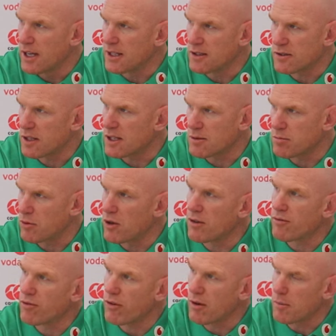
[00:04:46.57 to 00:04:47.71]
It's
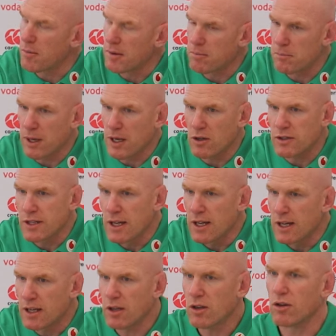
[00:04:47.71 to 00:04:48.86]
brilliant for him, and because,
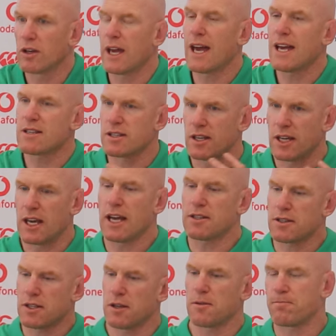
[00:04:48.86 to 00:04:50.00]
you know, he has it. He
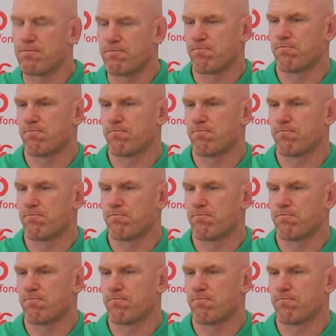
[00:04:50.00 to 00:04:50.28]
has the,